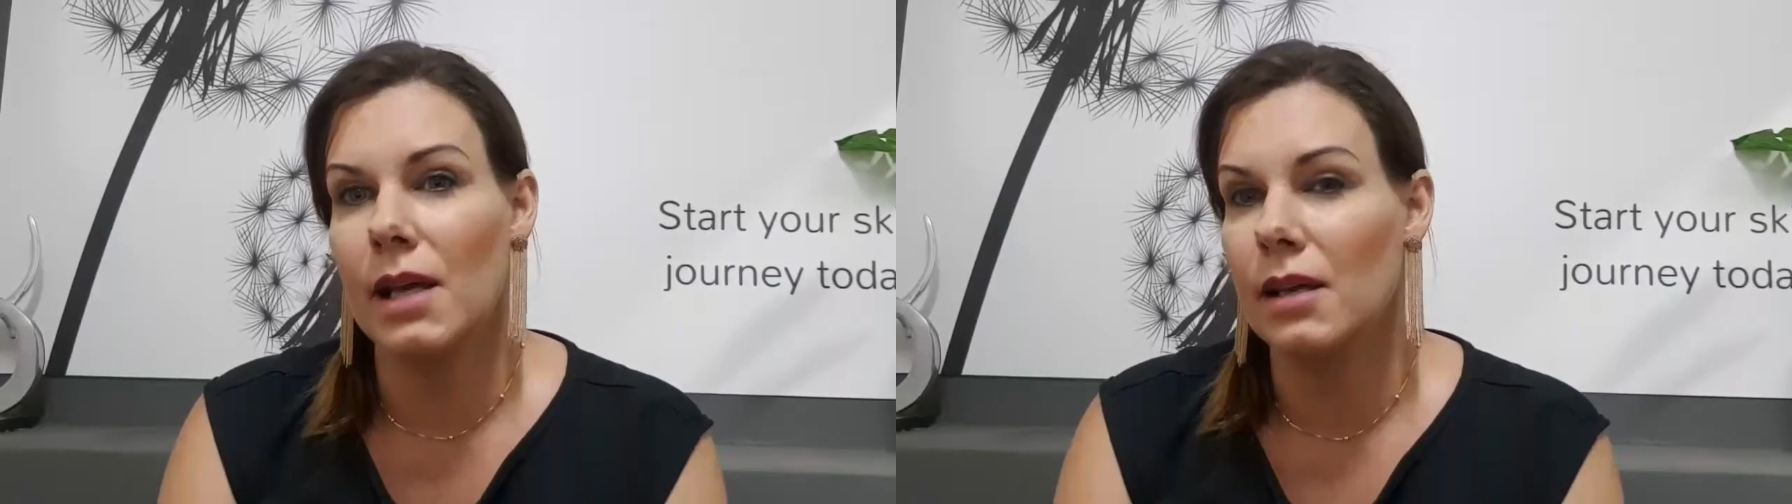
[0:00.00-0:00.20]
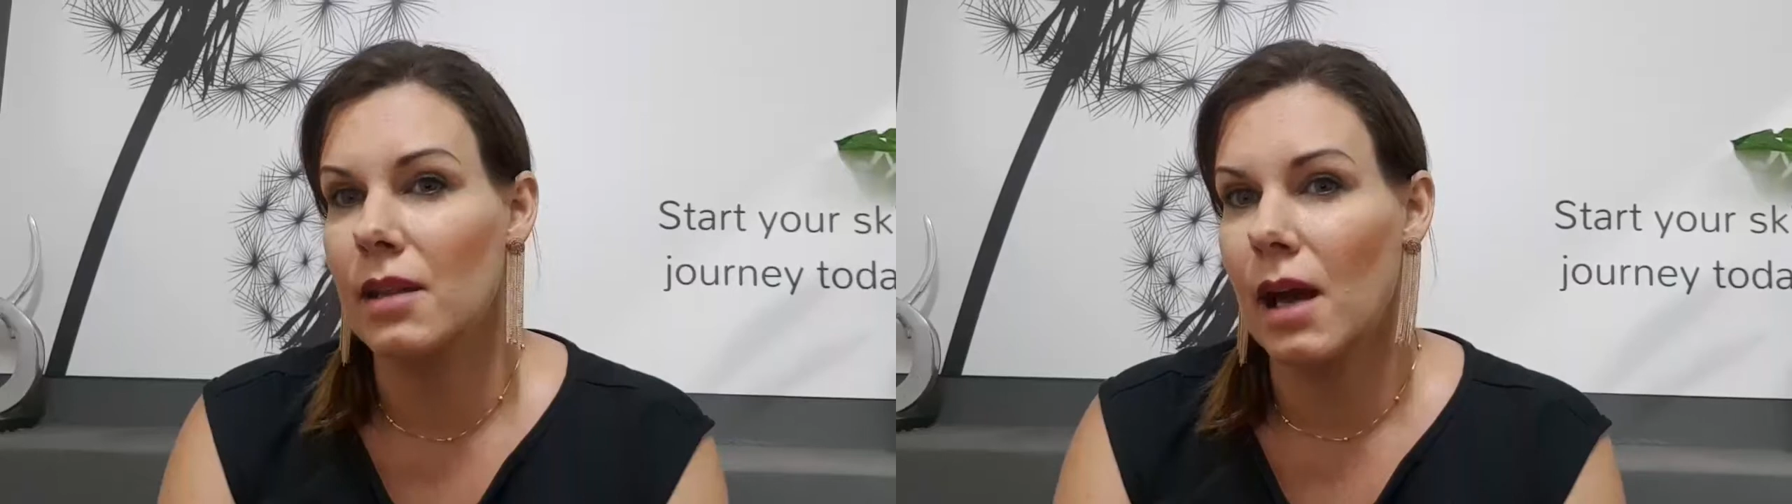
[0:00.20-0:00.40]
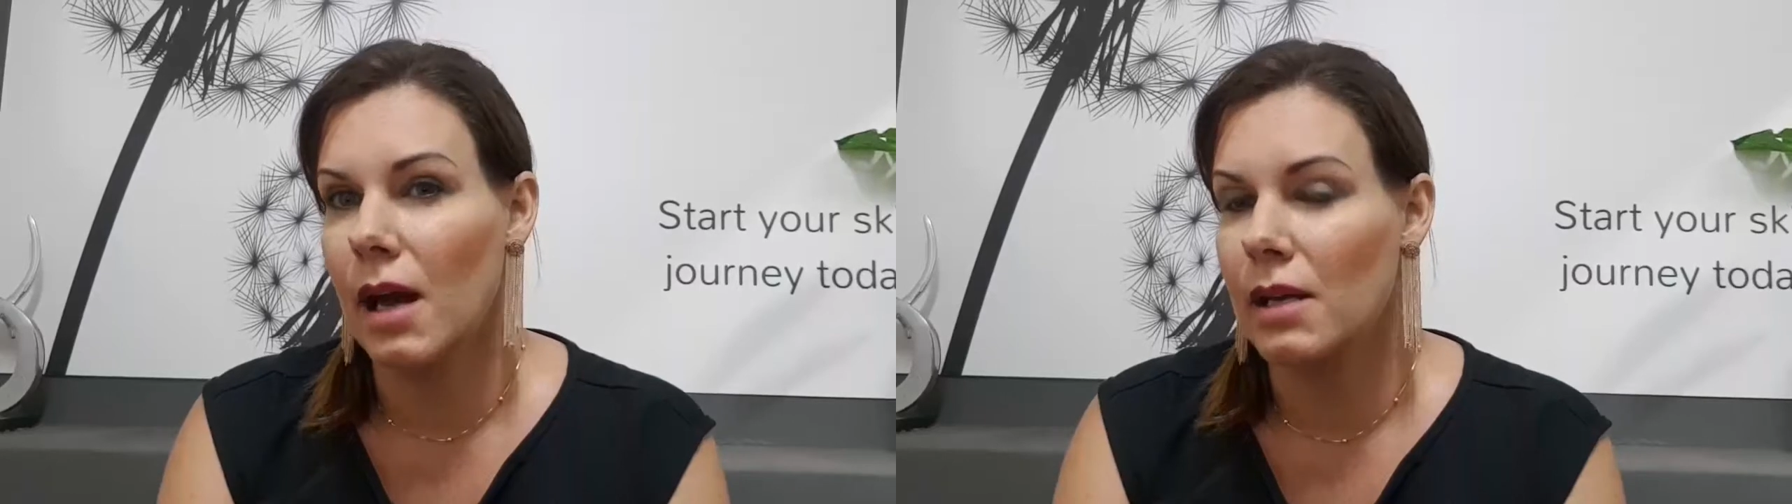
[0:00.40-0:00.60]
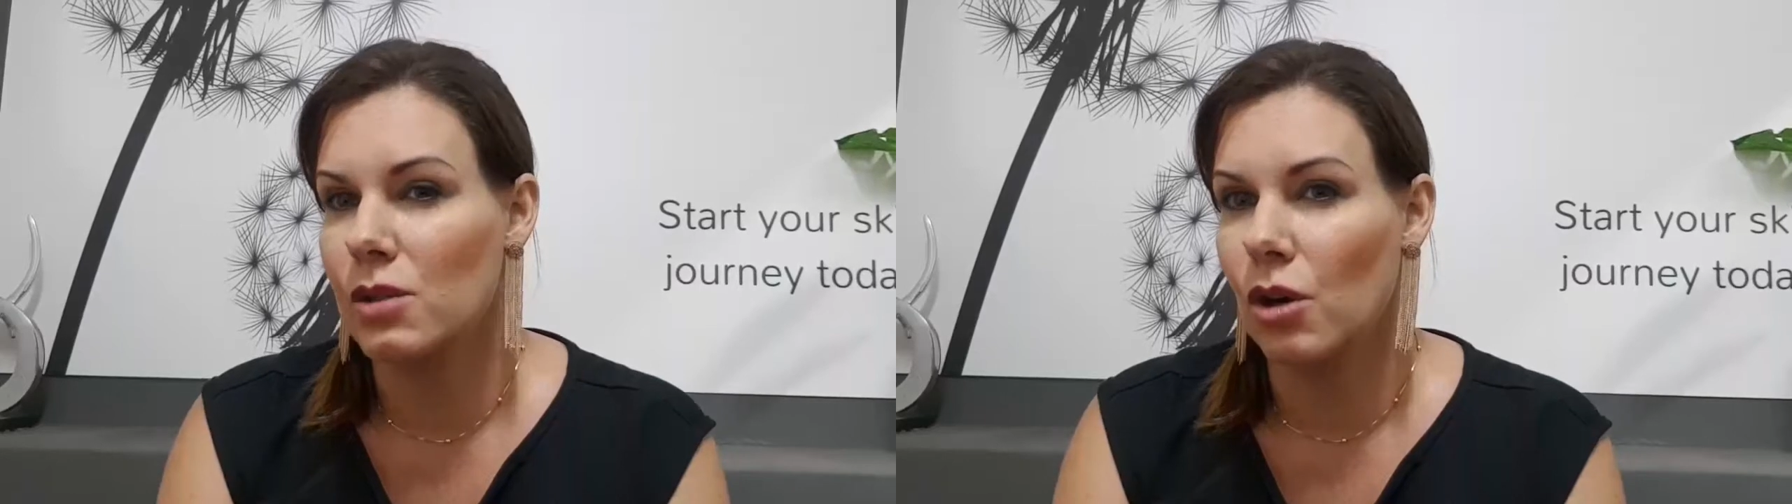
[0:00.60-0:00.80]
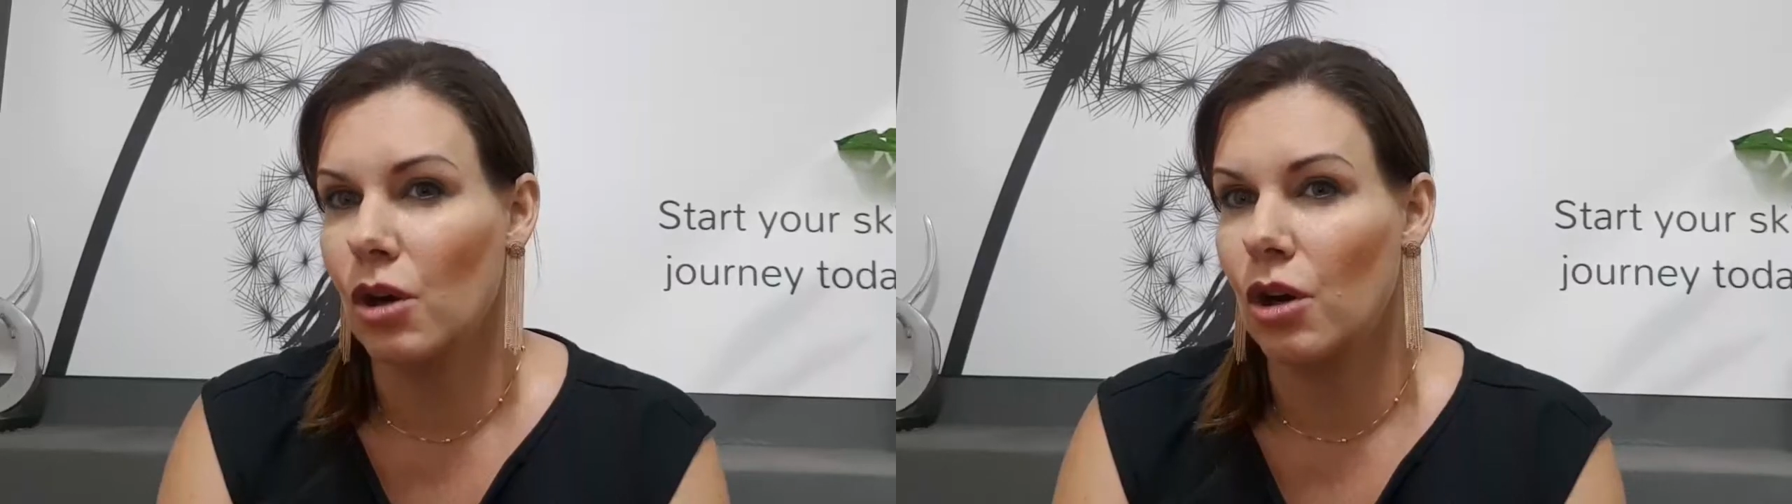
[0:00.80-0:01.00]
under the
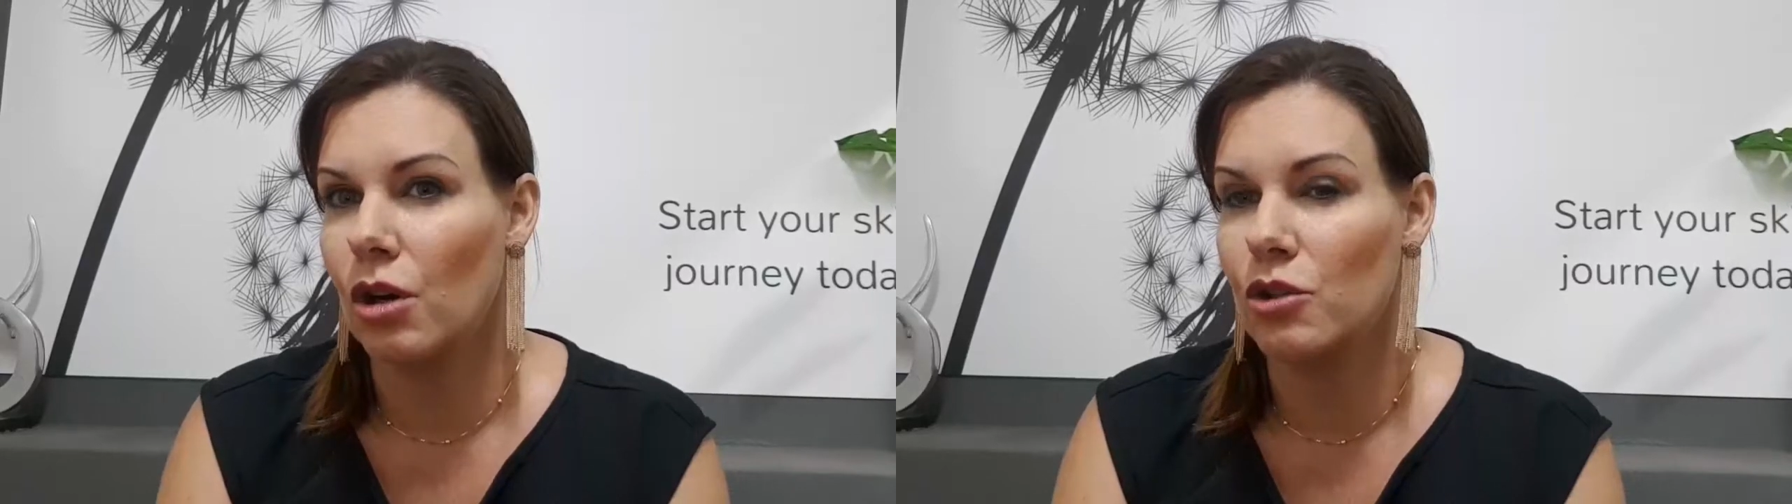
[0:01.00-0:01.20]
eyes are